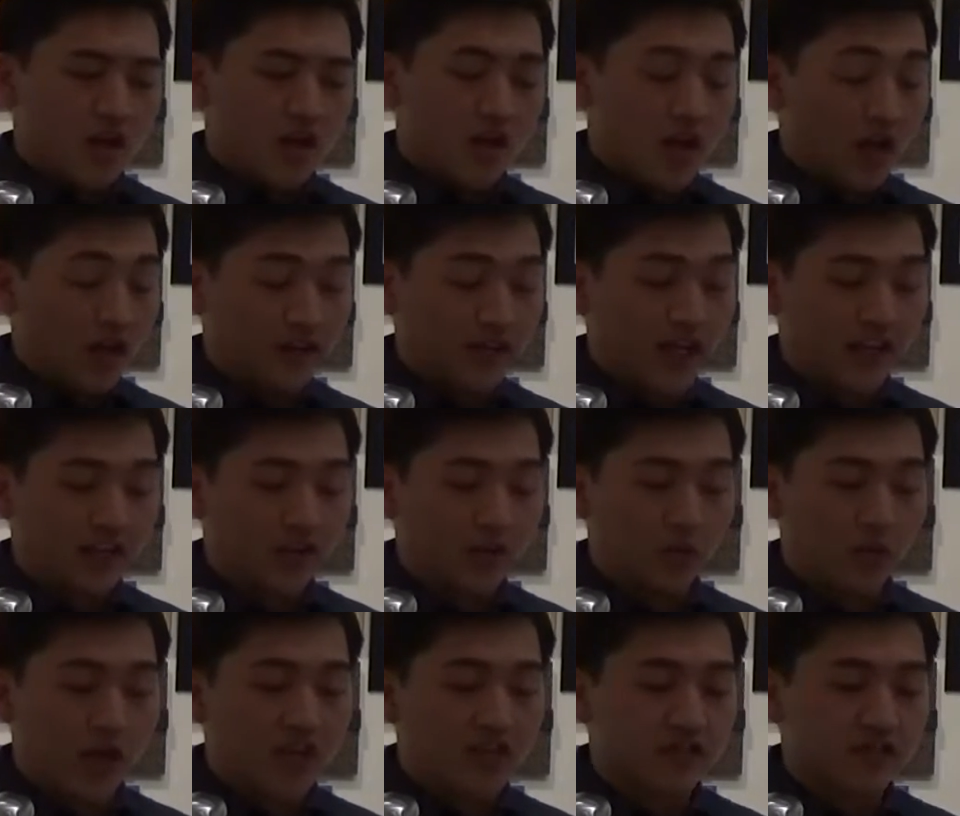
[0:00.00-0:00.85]
unlike the
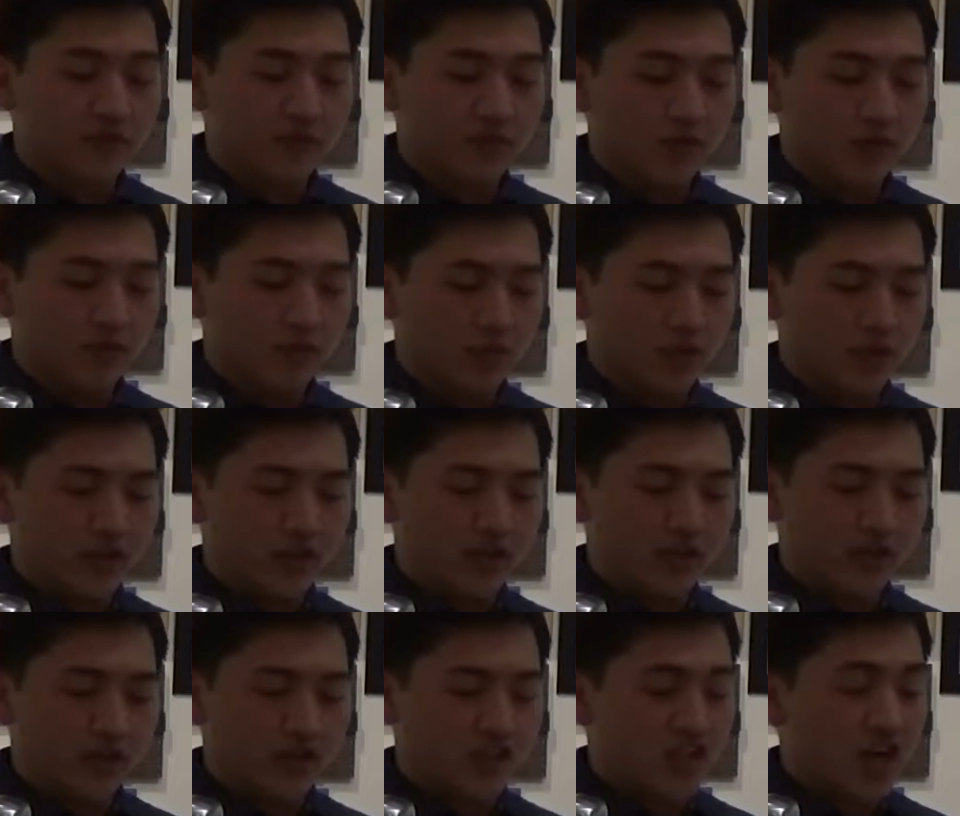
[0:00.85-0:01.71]
rest of them with
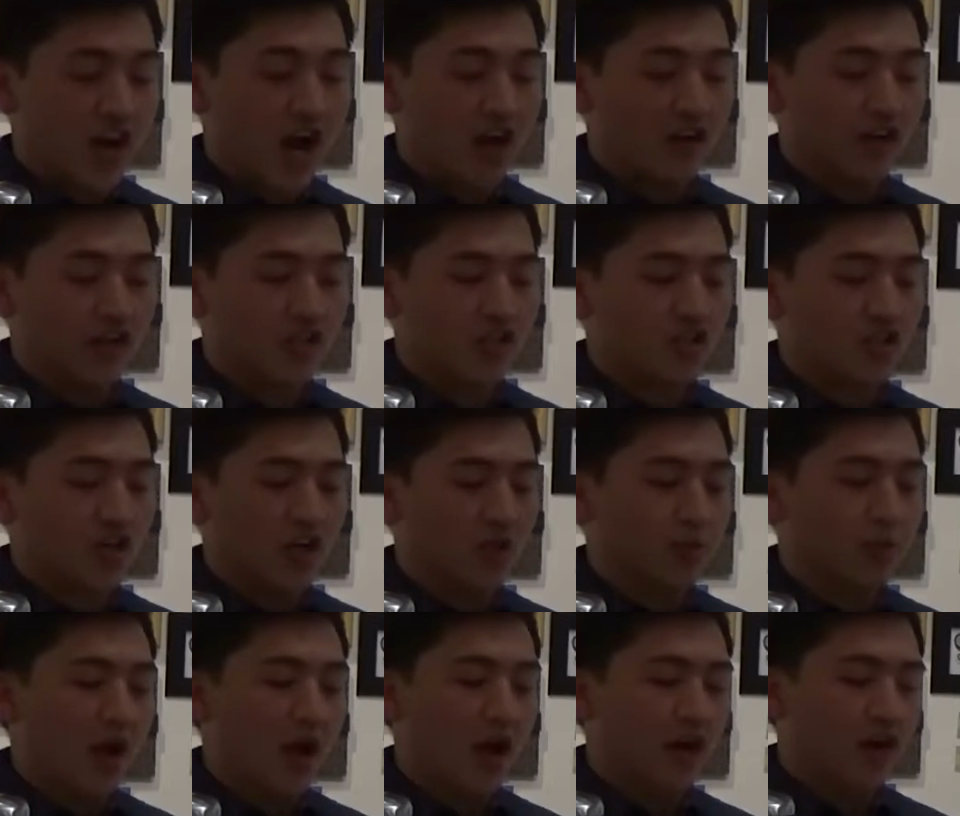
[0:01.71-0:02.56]
their childish young
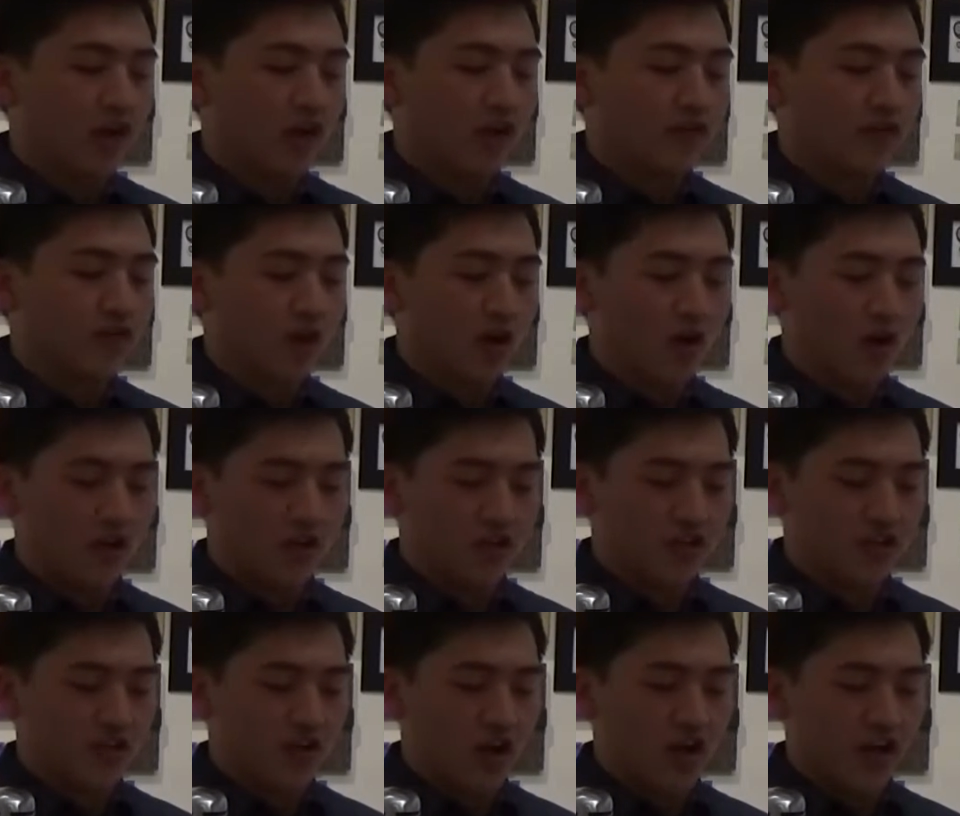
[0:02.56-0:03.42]
pioneer
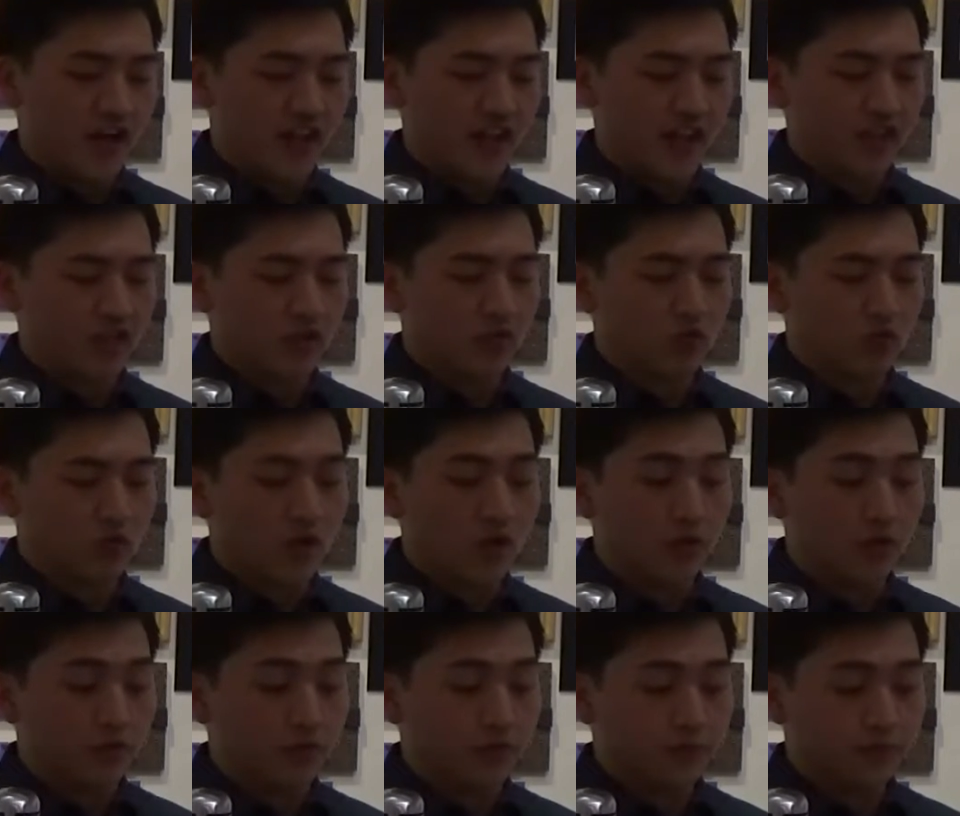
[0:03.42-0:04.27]
scars knotted at the
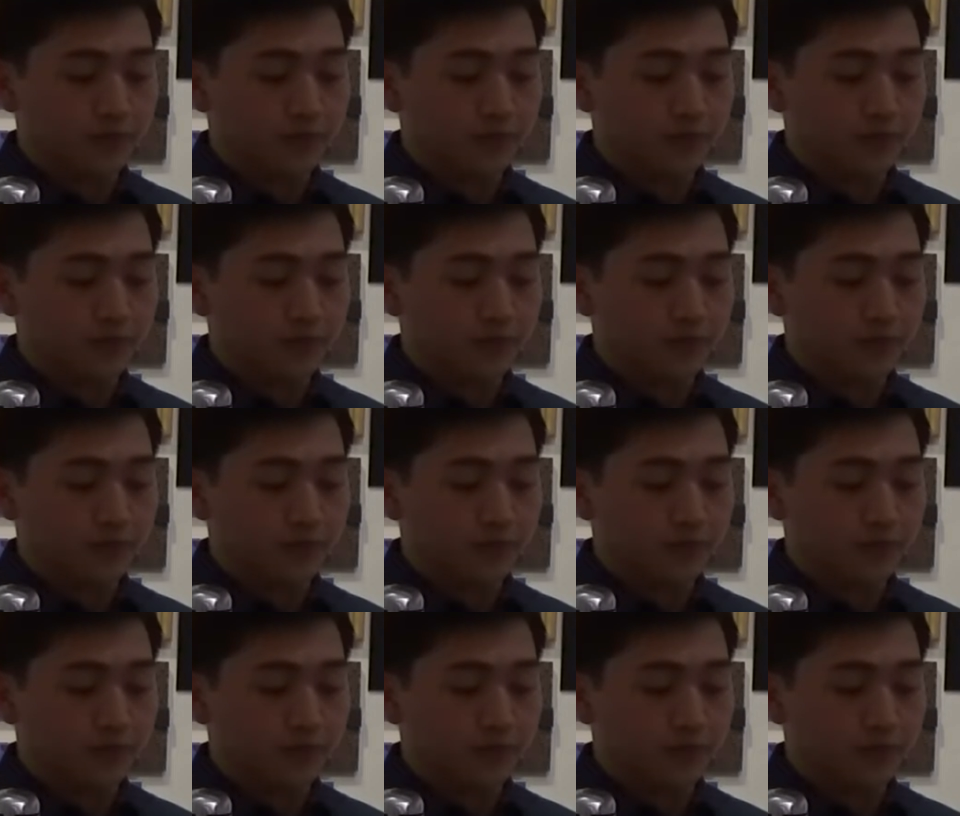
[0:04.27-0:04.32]
throat.